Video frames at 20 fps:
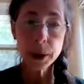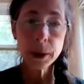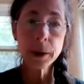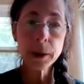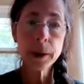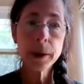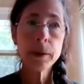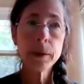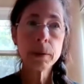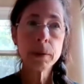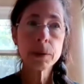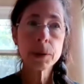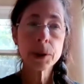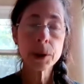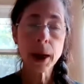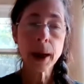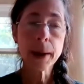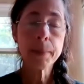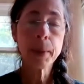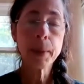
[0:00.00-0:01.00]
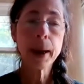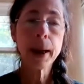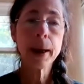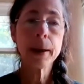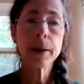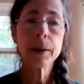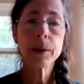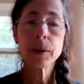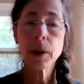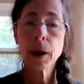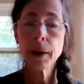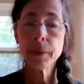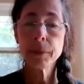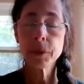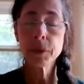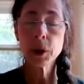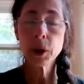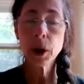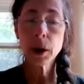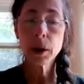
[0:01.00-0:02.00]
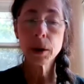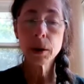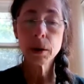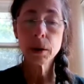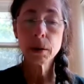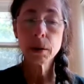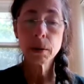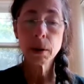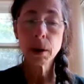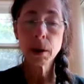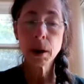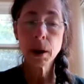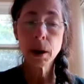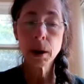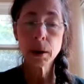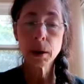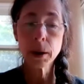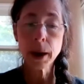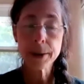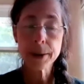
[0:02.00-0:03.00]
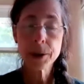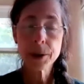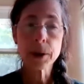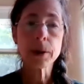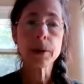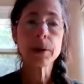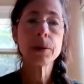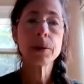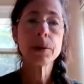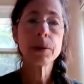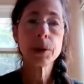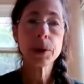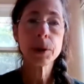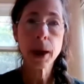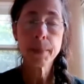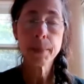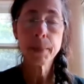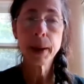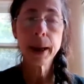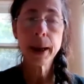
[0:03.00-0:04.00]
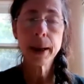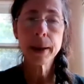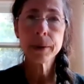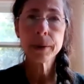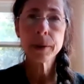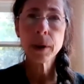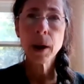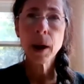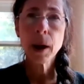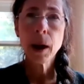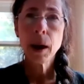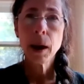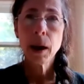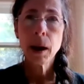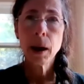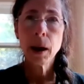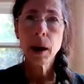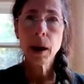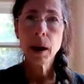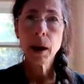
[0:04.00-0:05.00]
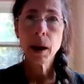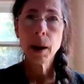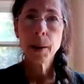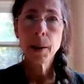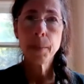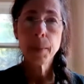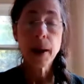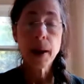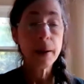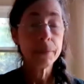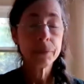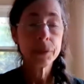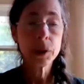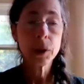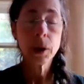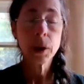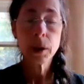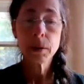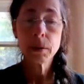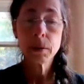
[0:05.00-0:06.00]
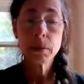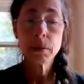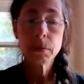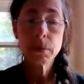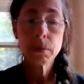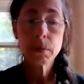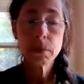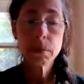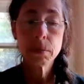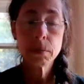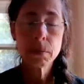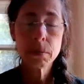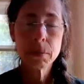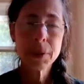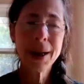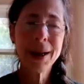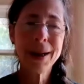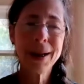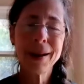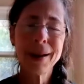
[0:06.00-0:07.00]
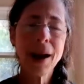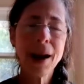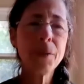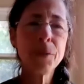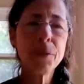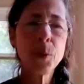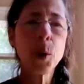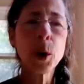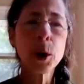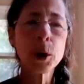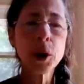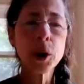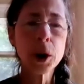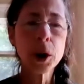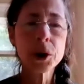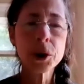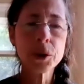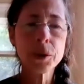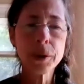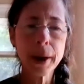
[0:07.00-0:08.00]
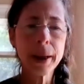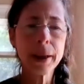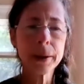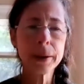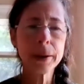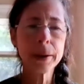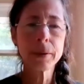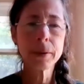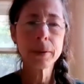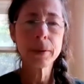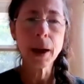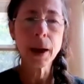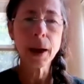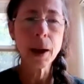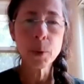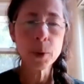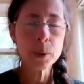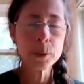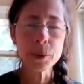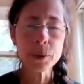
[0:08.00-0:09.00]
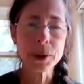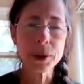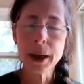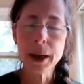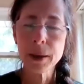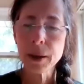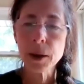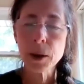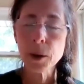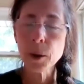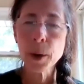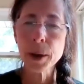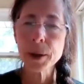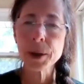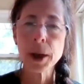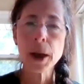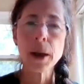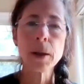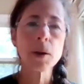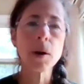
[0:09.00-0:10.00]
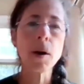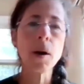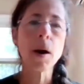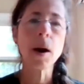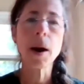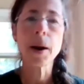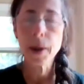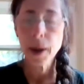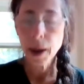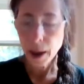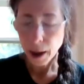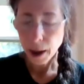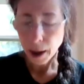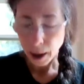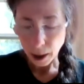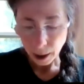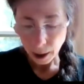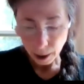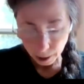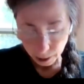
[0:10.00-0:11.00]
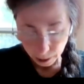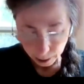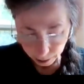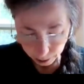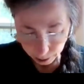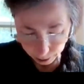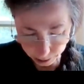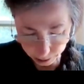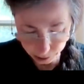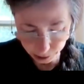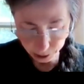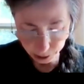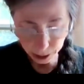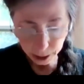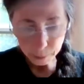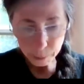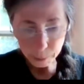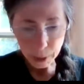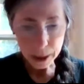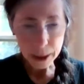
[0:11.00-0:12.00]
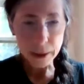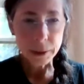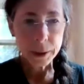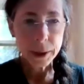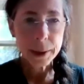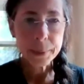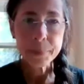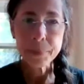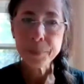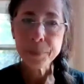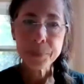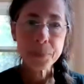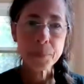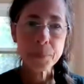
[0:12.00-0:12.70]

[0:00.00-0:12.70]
Zealand sideband. I've done Alaska sideband. I've done, I've worked Australia, and the guy won't send a QSL card. He said he mailed it.